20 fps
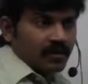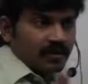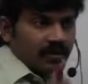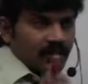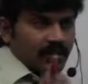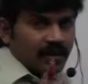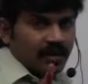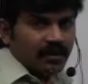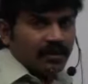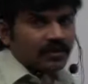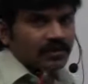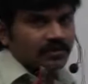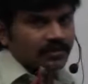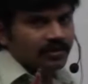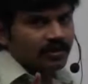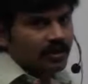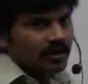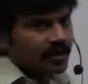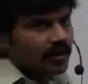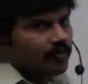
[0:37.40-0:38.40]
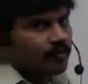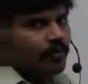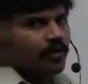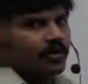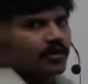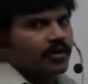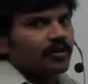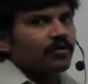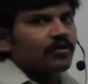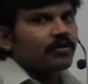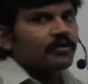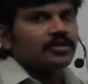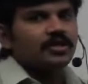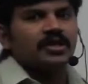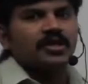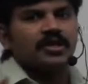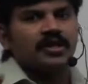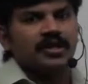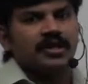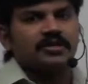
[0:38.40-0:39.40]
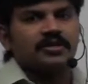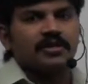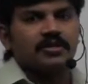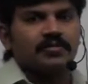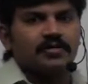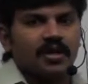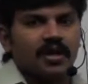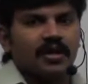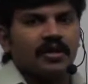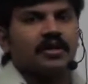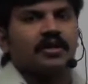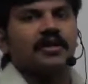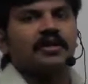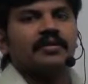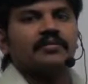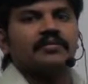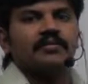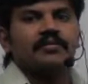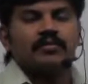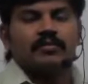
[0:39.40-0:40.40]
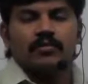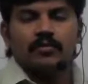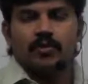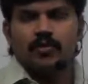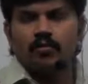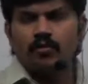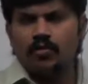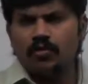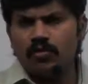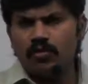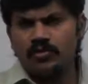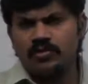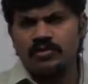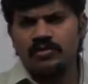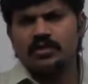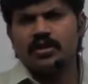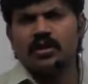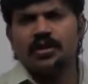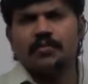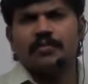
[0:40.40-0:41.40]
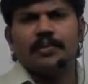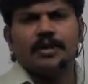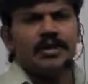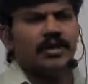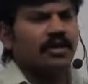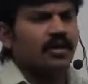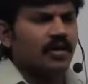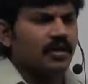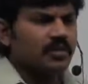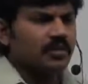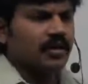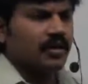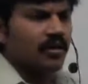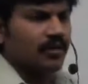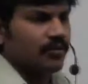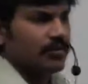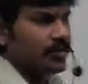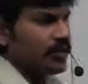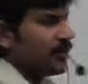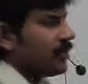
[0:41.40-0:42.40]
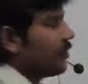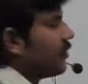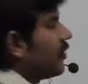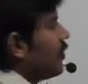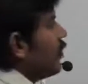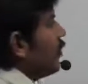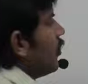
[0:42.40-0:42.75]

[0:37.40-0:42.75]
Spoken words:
The next important question in the exception handling, the most repeatedly asked question,